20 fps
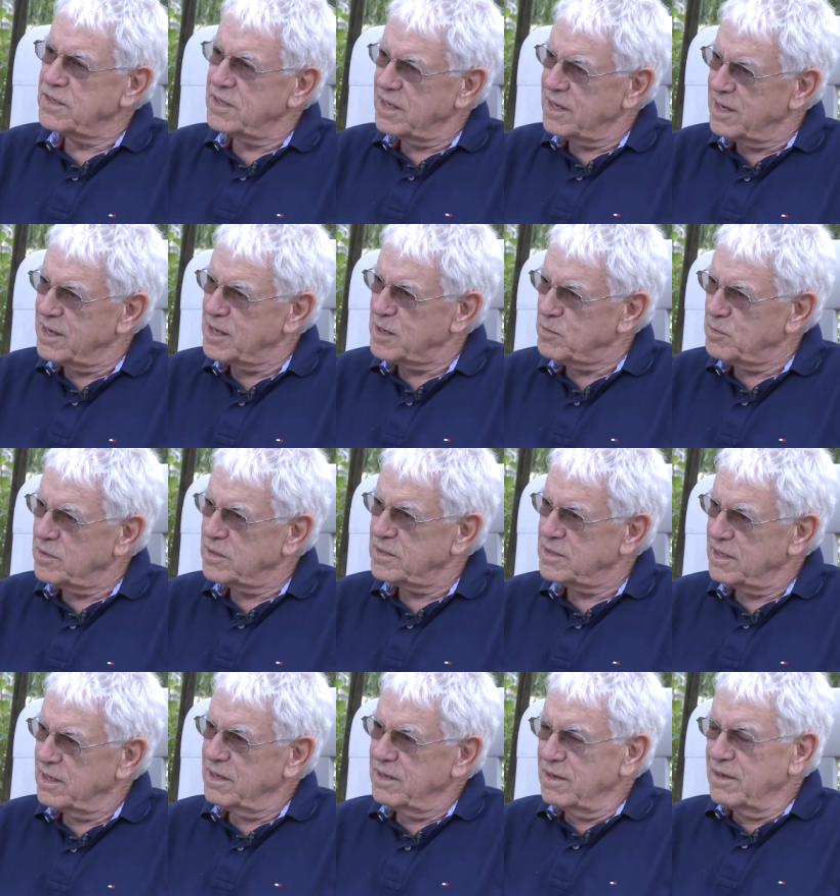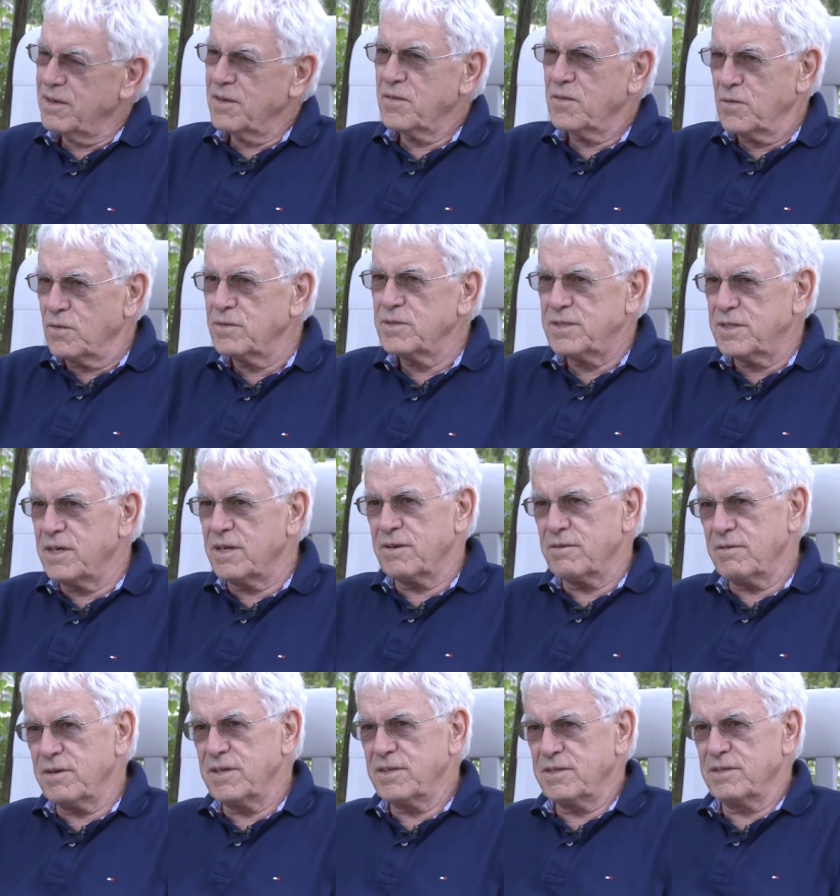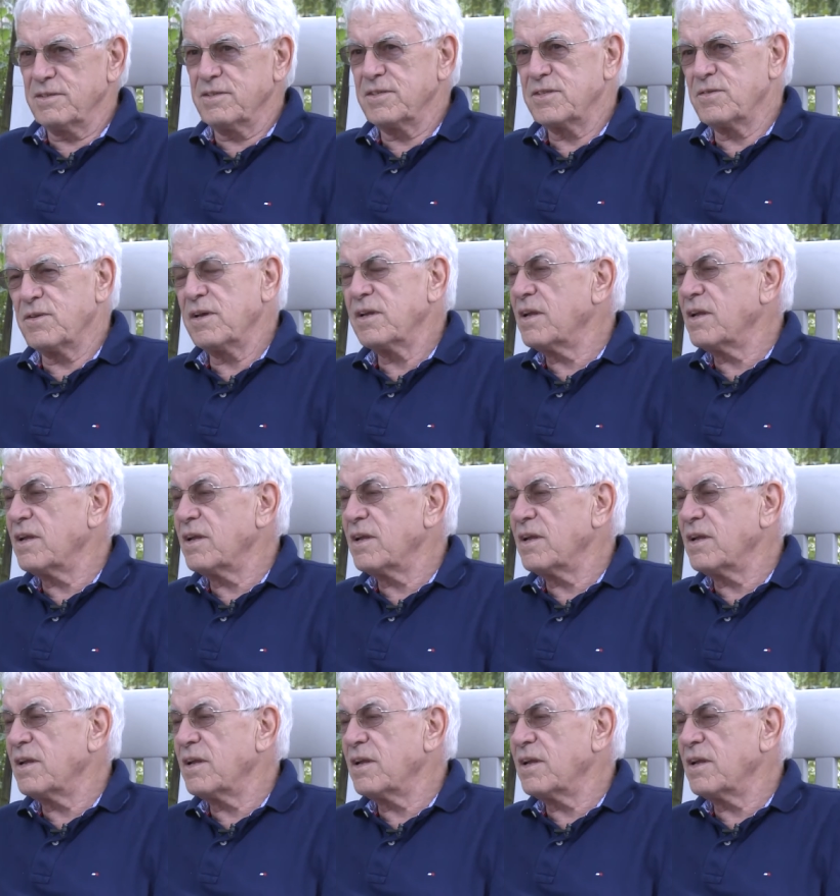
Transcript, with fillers: the animals those generations, right?